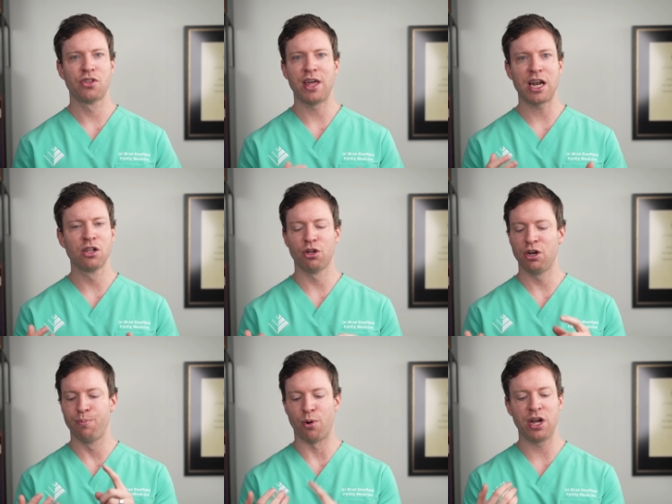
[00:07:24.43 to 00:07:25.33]
so that
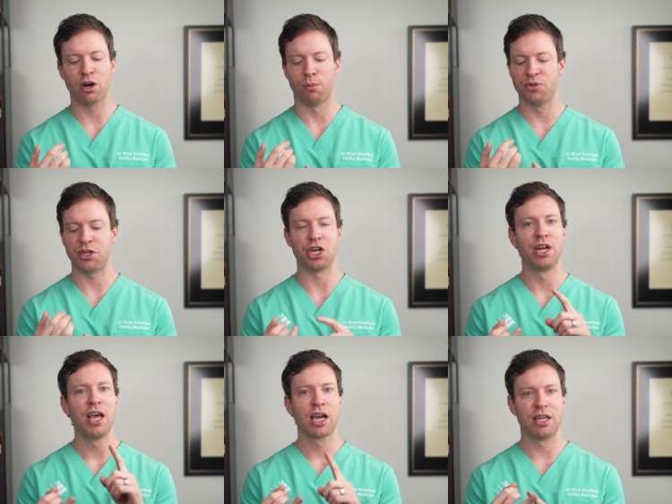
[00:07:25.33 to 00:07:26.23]
included body composition,
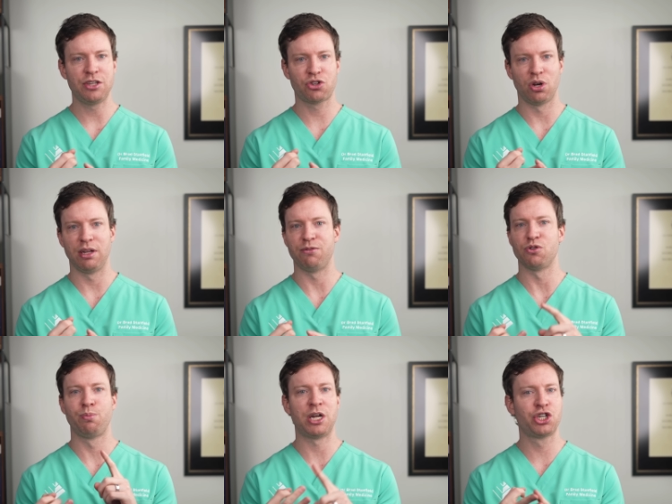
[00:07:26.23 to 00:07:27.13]
cholesterol
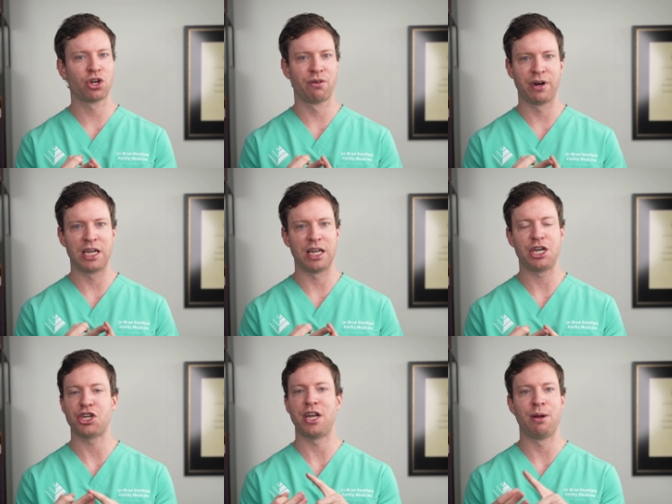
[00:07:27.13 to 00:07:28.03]
levels, blood sugar
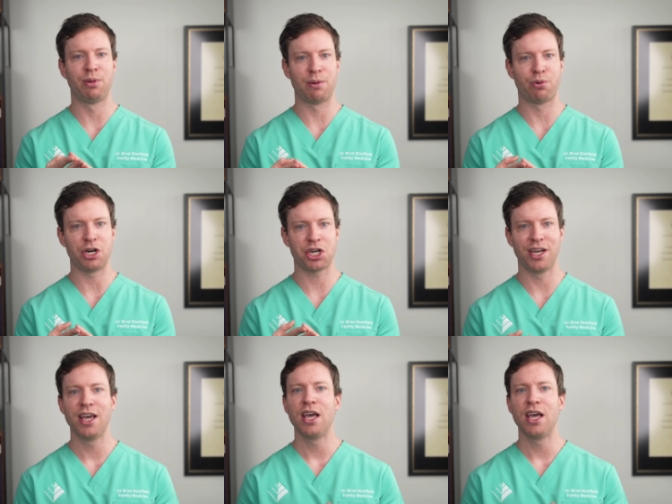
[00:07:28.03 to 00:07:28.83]
regulation, and blood pressure.